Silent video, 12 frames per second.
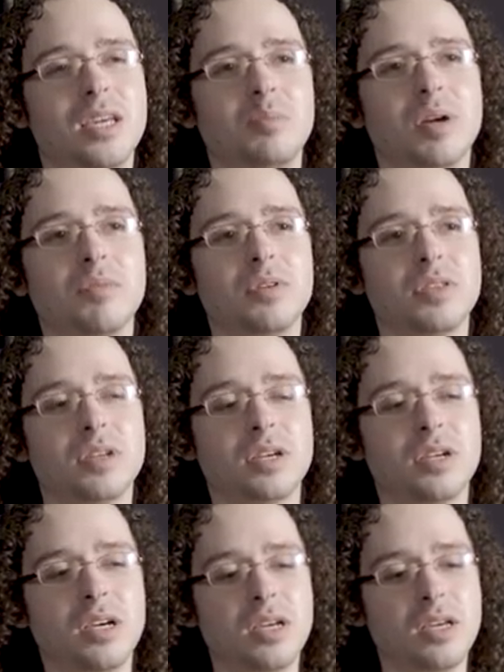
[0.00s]
keep
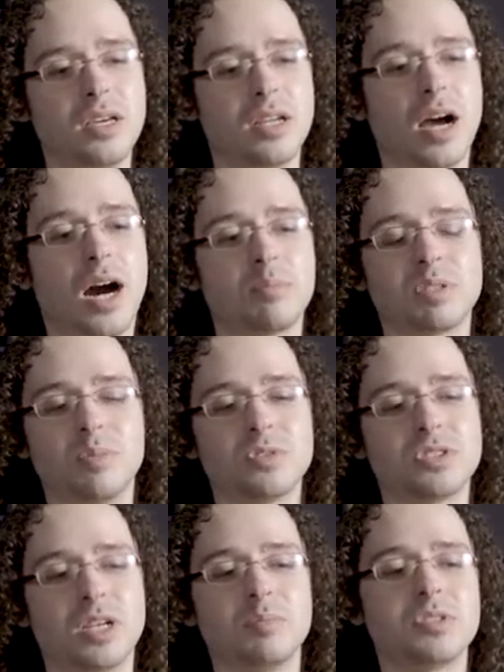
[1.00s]
everything in optimal
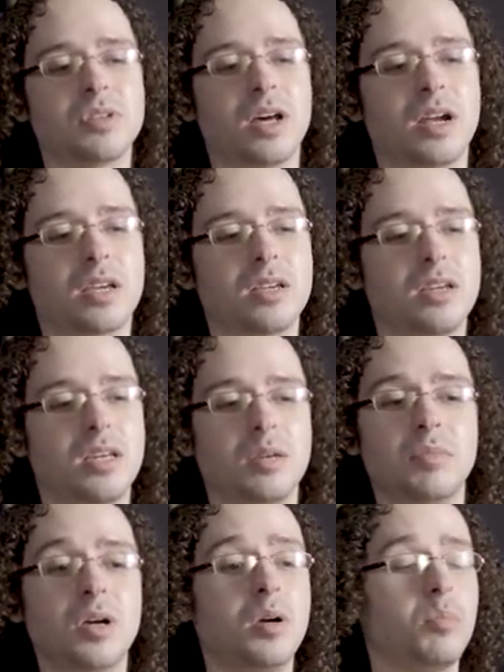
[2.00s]
shape so that I could
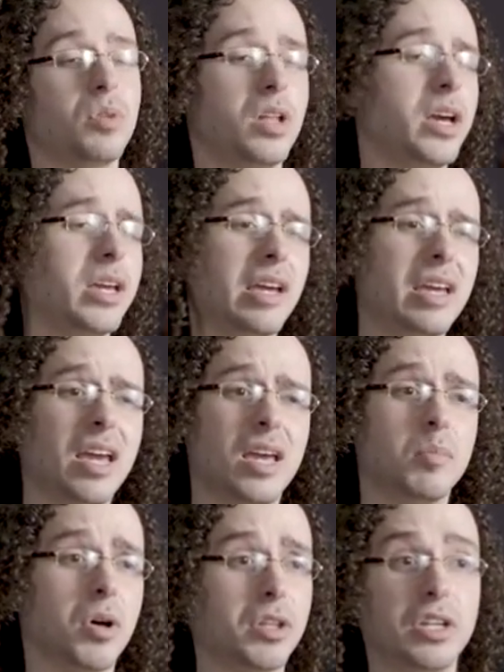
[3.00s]
keep playing a
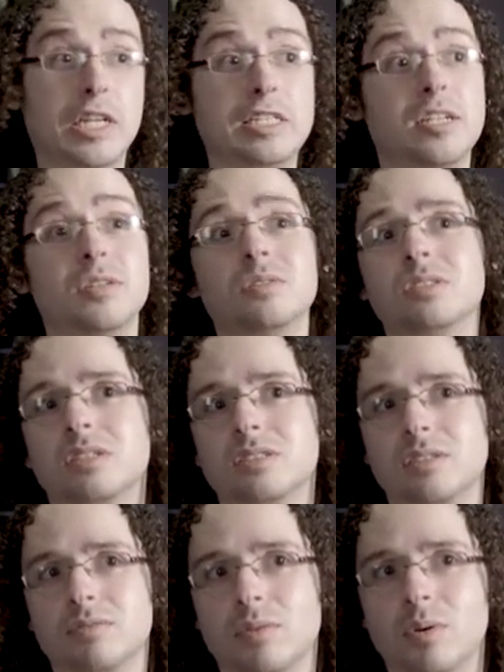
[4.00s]
game on the Nintendo
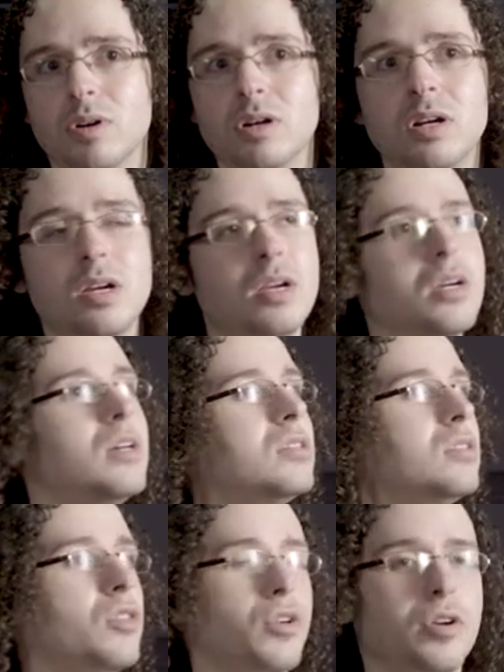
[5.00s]
64
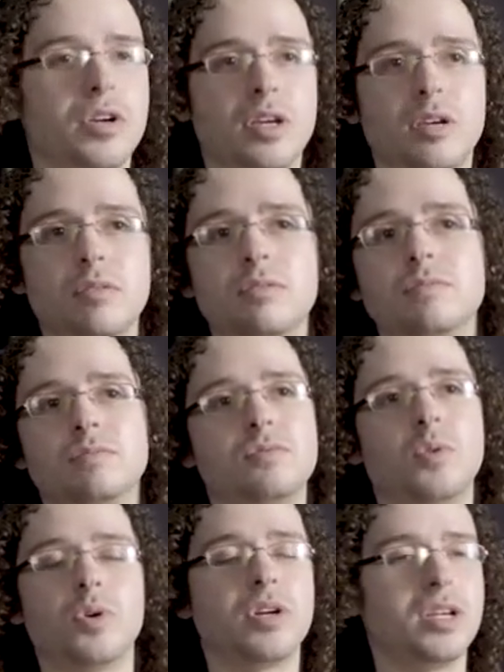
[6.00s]
30,
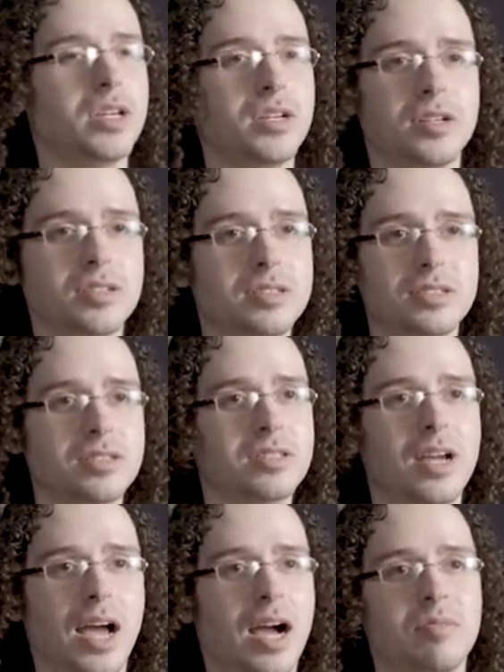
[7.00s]
40 years
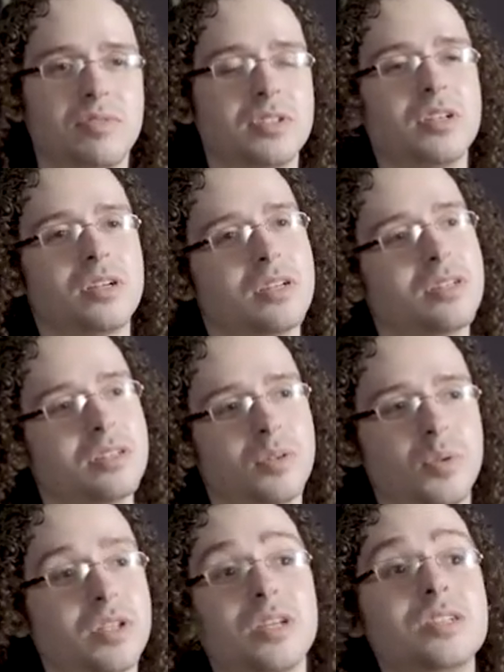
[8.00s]
after the
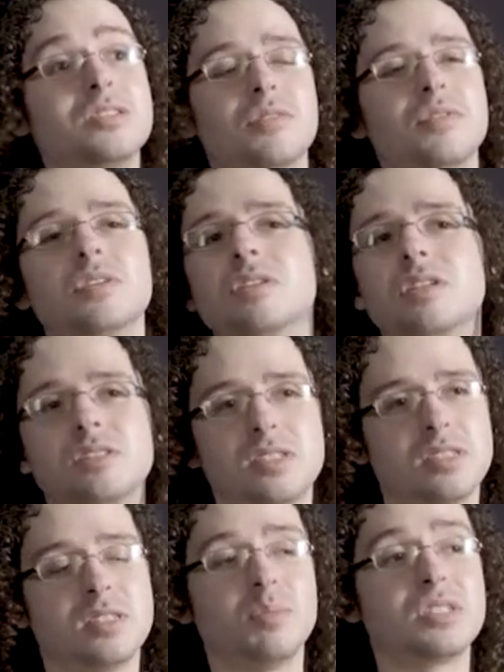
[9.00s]
release of the
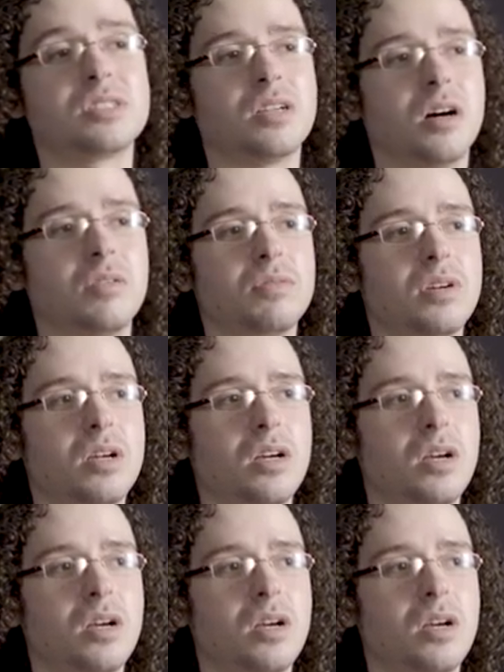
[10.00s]
system itself.